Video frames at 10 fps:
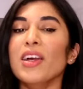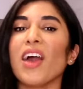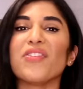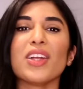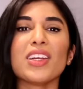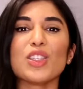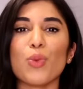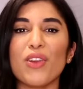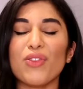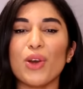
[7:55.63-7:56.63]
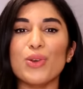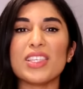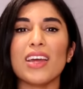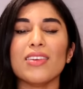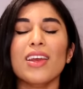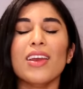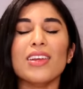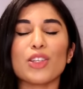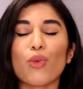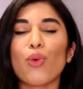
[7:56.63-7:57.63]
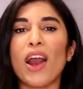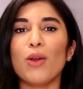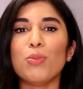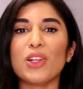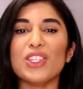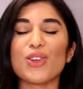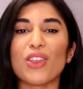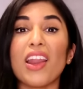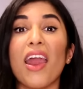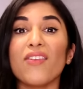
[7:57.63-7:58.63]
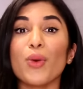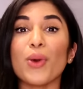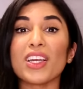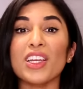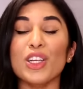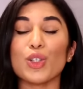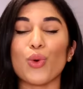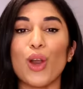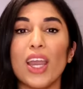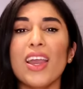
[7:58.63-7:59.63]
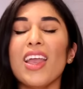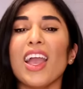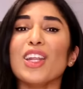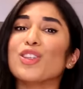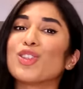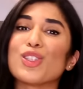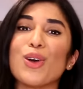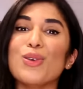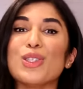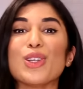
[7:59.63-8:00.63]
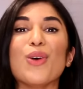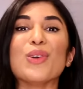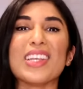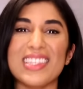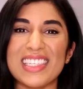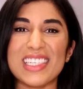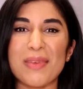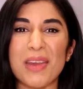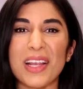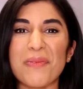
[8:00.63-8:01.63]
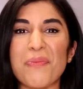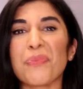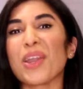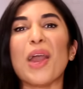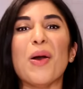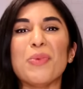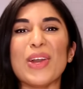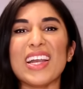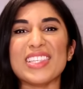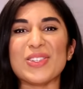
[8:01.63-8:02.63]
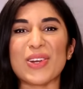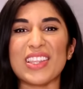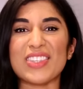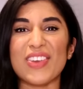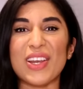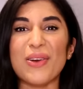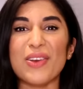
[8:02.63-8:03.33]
I feel like it's one of those that is a crowd pleaser that everyone can enjoy, and it's so, so easy to make. I hope you guys enjoyed this video.